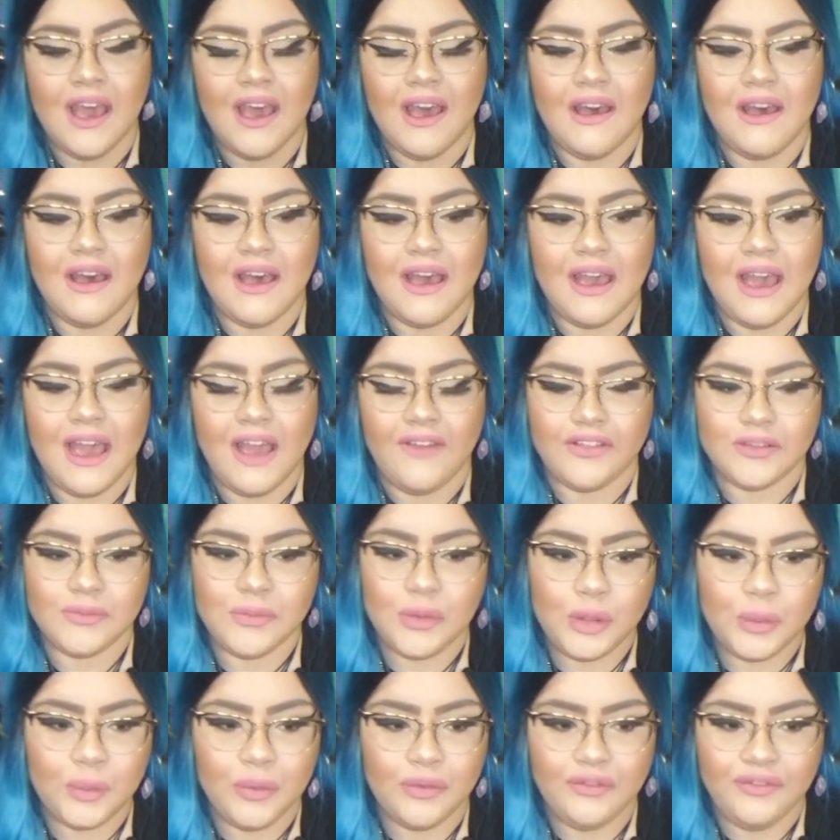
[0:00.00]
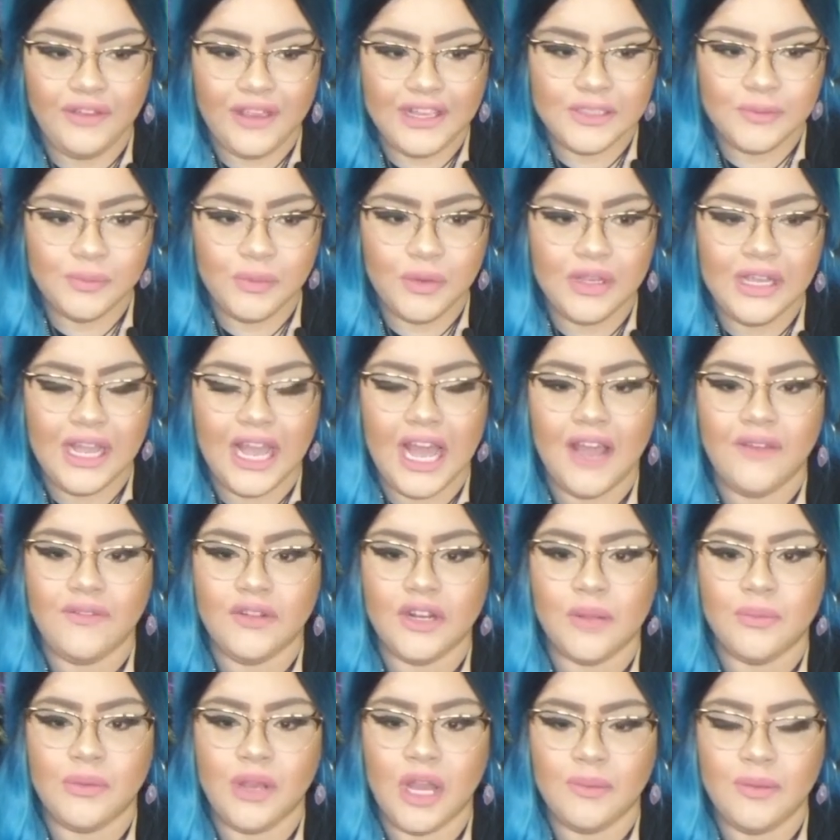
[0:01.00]
I have a small group on Facebook. I have
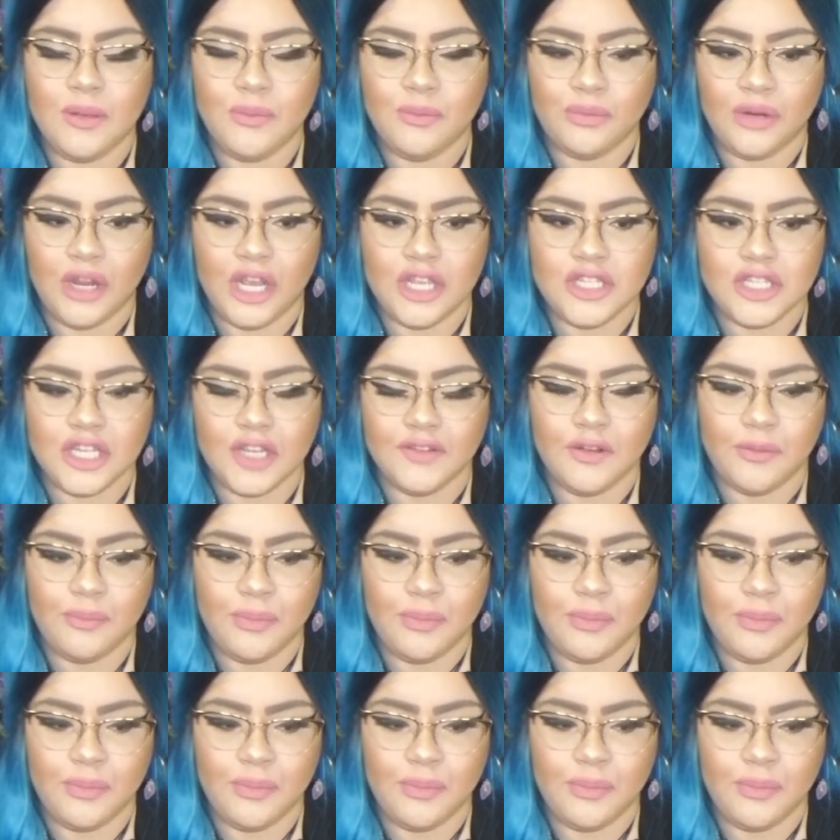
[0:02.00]
an upcoming project of a